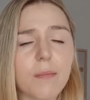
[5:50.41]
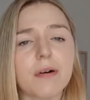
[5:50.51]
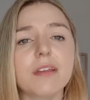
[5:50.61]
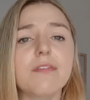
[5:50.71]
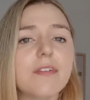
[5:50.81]

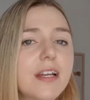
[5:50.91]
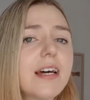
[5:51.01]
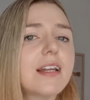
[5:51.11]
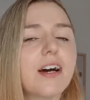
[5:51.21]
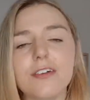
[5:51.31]
but the fitter
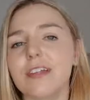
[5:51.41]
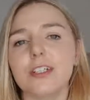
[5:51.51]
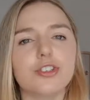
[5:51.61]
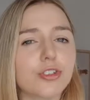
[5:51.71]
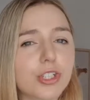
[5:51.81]
and healthier
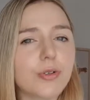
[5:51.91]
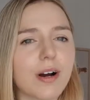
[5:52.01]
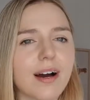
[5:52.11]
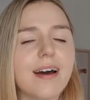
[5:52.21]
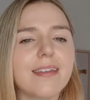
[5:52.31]
and stronger you
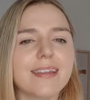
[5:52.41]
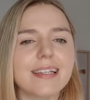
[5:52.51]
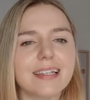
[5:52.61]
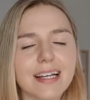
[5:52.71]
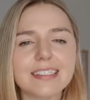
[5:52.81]
are, the
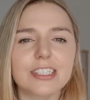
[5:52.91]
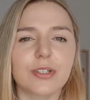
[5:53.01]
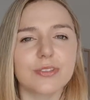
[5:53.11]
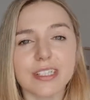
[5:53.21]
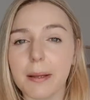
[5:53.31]
less it's
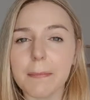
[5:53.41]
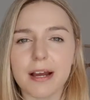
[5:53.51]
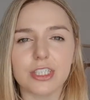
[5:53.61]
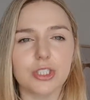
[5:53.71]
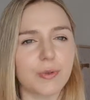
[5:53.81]
going to
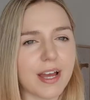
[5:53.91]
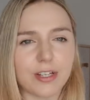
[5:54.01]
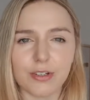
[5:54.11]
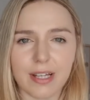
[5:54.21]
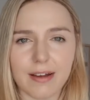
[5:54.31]
impact you and
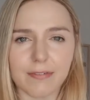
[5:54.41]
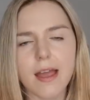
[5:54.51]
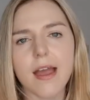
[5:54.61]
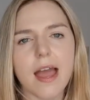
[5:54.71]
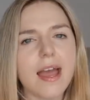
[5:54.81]
your life.
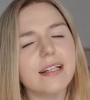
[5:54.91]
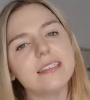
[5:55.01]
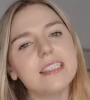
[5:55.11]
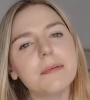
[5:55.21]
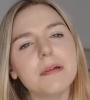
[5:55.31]

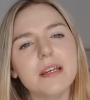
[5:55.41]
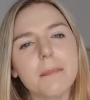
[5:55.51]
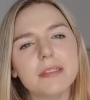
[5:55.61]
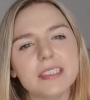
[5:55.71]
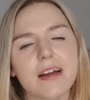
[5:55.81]
And tip
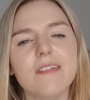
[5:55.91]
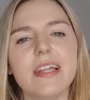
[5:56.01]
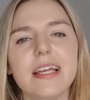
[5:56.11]
number seven